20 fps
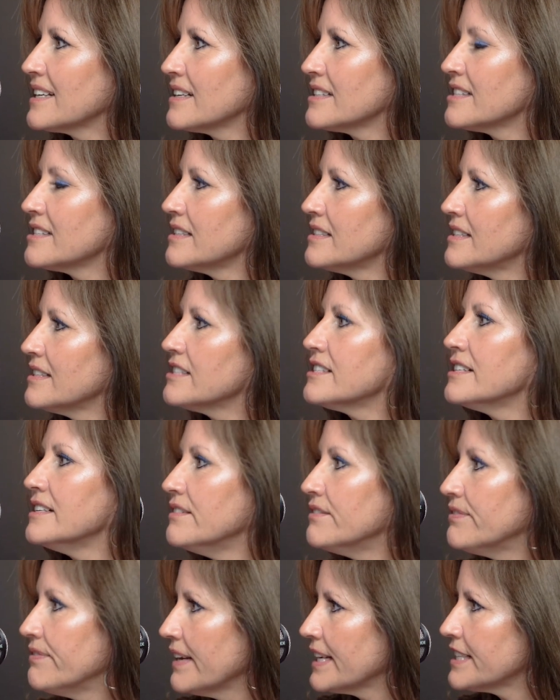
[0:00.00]
It's a
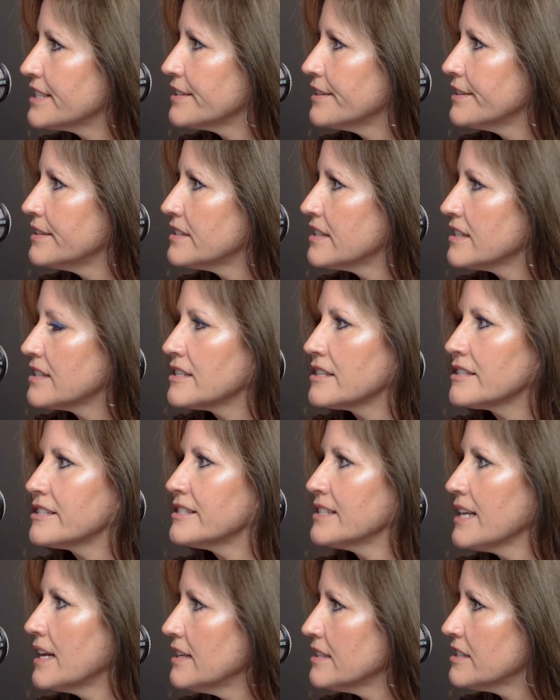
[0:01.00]
disinfectant. It's a
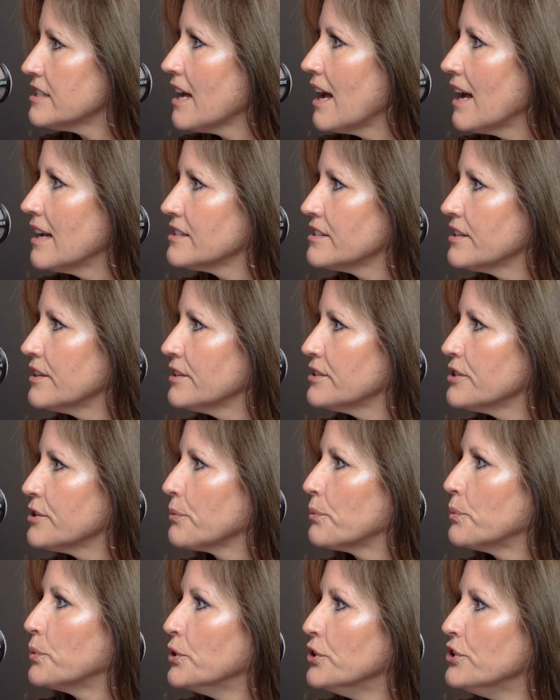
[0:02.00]
sanitizer. It's a
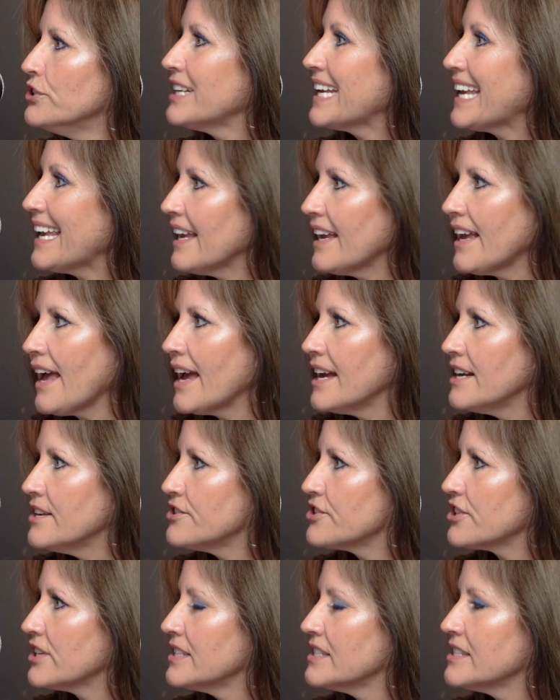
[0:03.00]
wound care
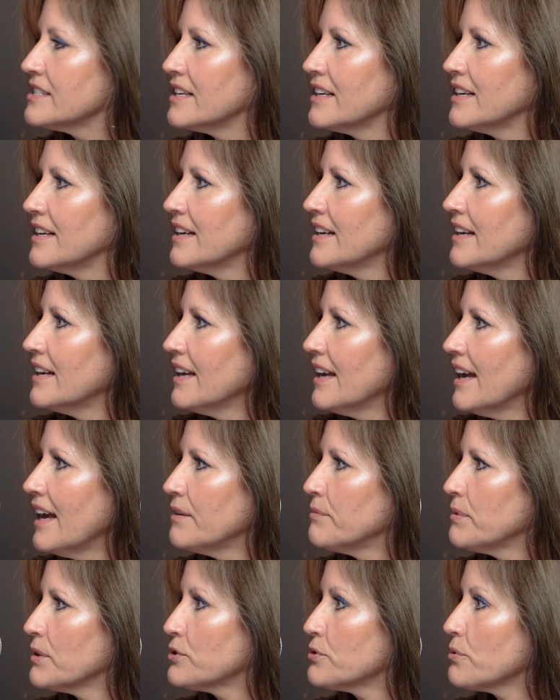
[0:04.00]
agent.
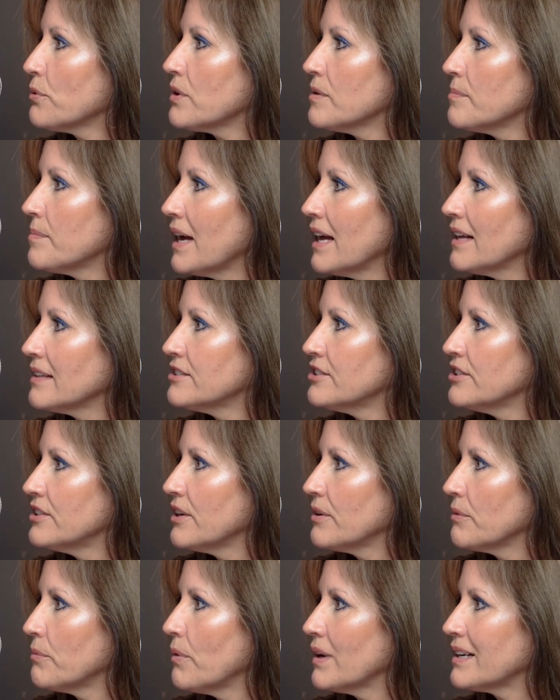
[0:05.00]
And we'll talk about,
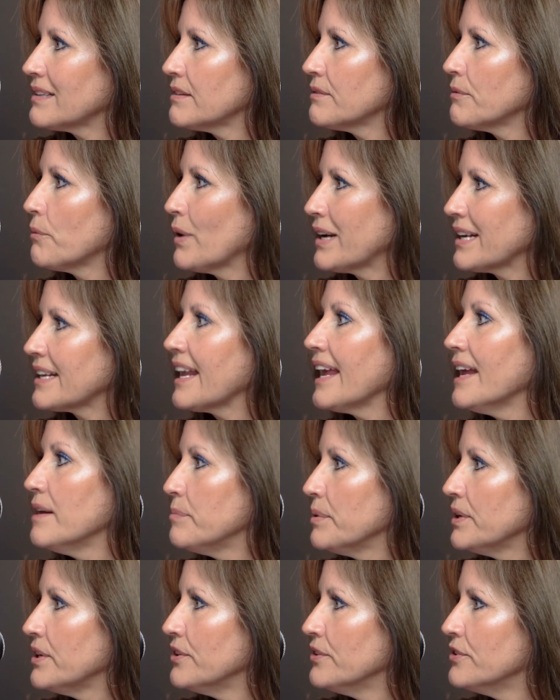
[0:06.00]
what it can
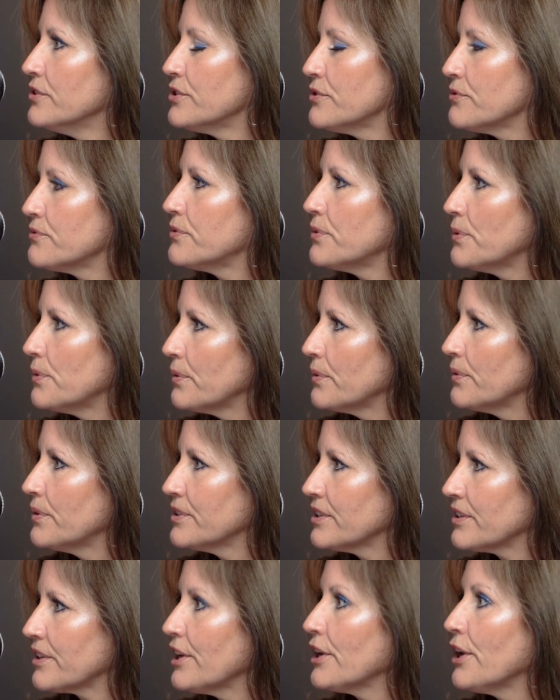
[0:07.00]
be used for
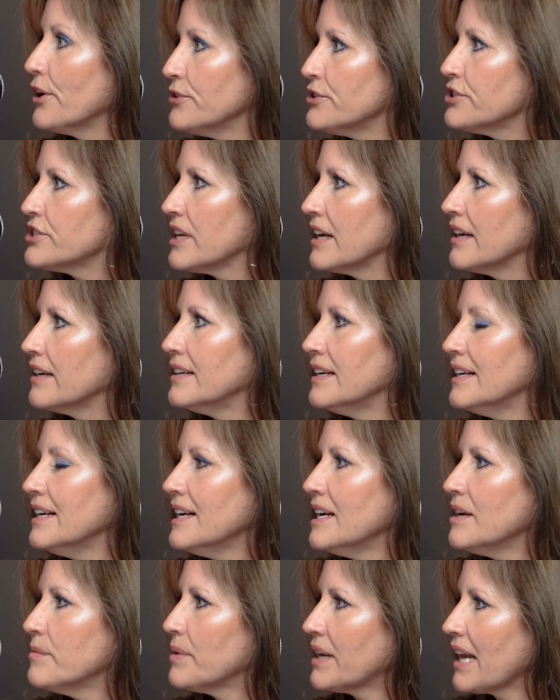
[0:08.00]
closer.
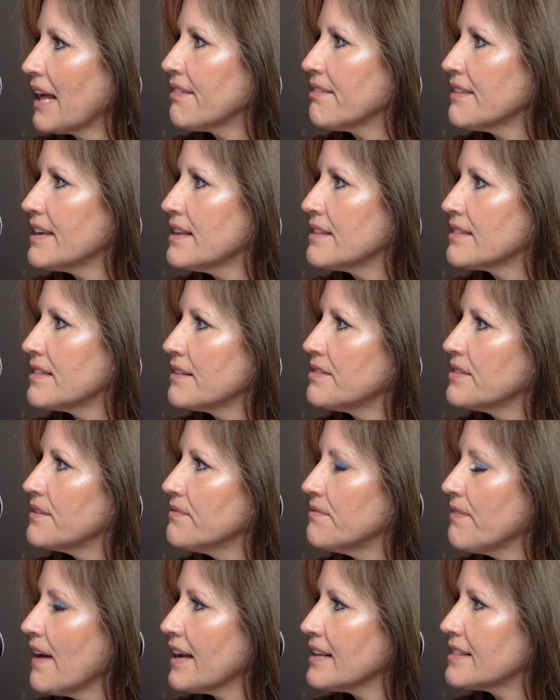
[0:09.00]
But I think that the
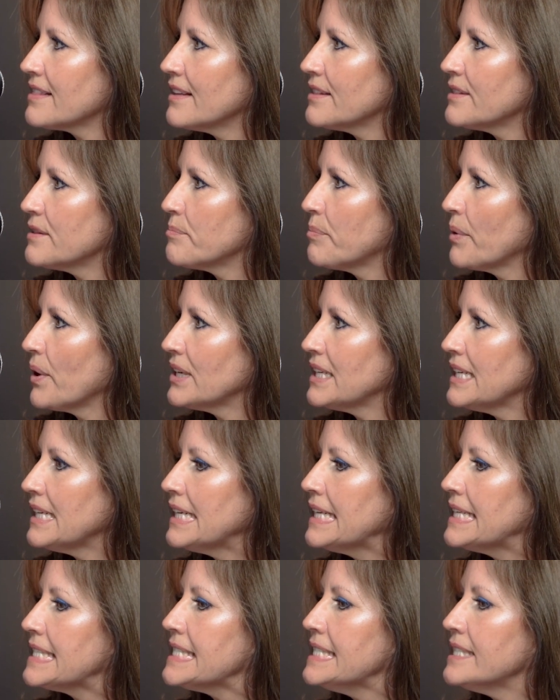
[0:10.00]
fact that the body
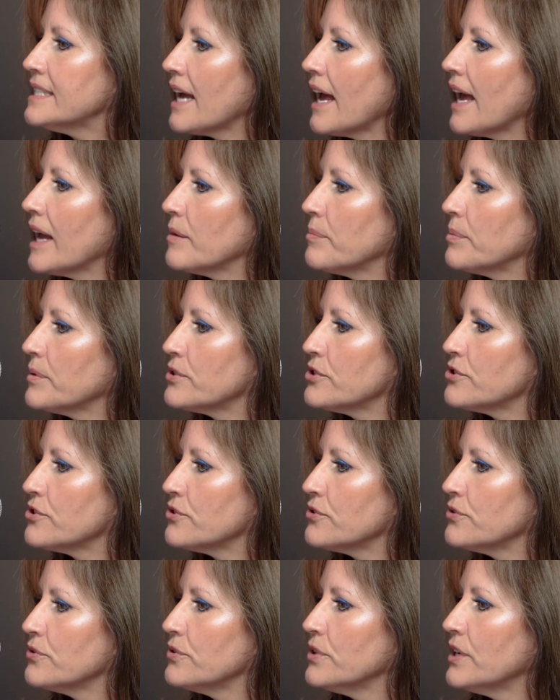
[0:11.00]
isn't able
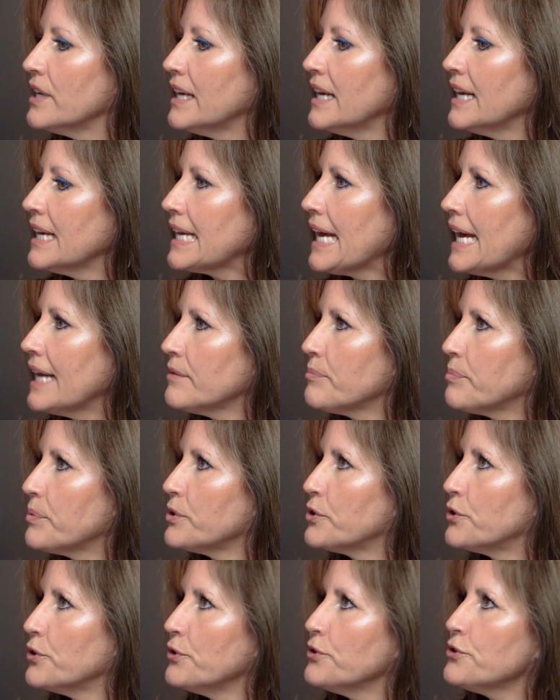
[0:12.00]
to kind of
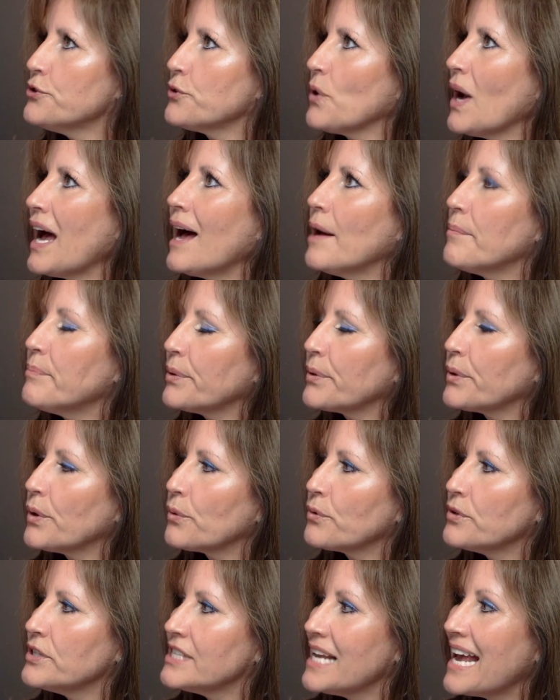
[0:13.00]
produce your
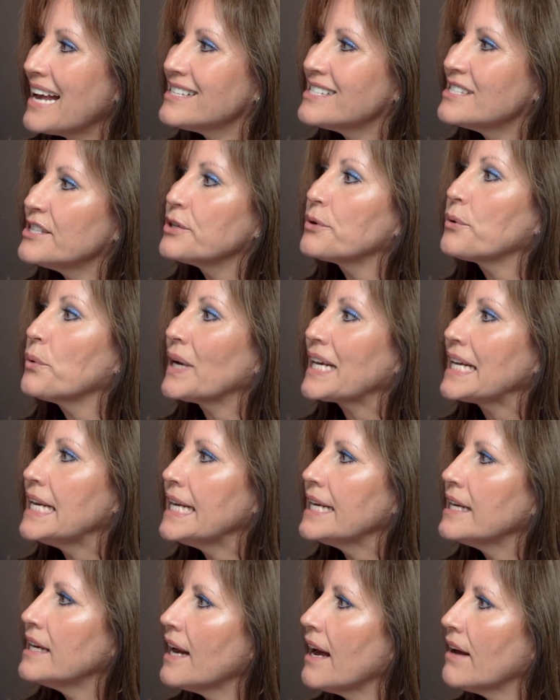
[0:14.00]
hypochlorous acid
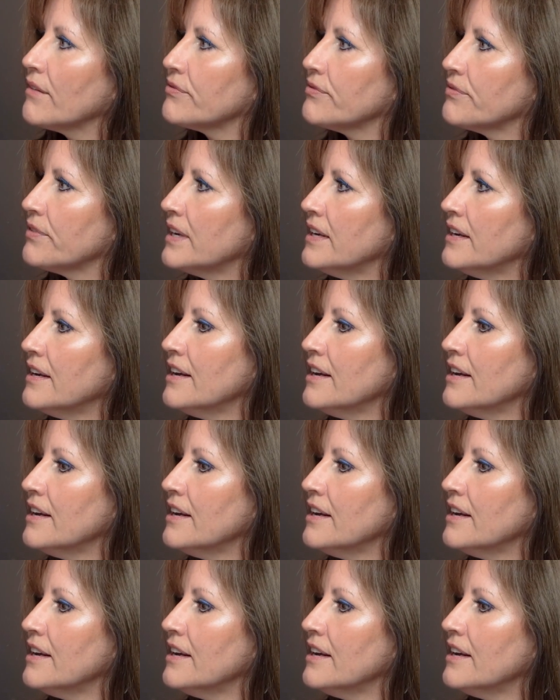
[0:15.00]
quickly enough.